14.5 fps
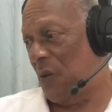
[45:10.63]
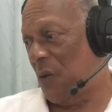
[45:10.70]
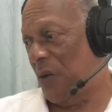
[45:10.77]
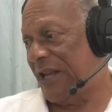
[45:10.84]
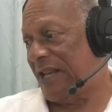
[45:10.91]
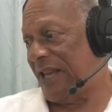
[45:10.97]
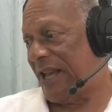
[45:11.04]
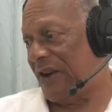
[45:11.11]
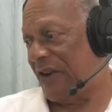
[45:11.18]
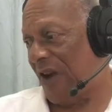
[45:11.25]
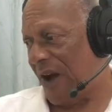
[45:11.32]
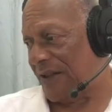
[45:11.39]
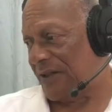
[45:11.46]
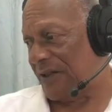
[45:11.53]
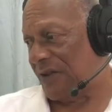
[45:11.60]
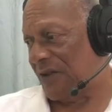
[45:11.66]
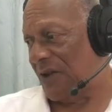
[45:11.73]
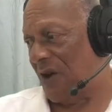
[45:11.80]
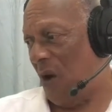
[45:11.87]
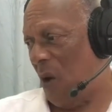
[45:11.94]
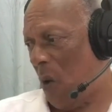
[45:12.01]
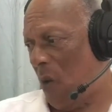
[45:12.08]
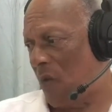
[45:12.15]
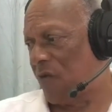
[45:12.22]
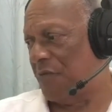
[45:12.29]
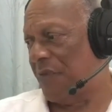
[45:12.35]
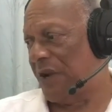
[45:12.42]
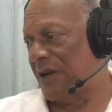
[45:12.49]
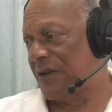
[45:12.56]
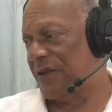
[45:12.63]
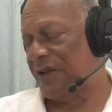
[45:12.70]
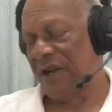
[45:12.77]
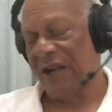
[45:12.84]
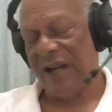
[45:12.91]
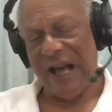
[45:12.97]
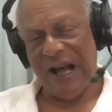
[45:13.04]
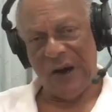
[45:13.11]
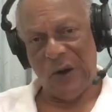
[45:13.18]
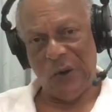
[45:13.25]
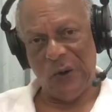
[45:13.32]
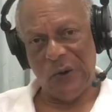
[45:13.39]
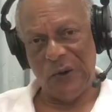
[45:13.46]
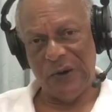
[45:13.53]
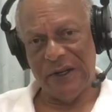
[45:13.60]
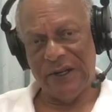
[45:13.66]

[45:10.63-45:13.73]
We cannot overmilk the cow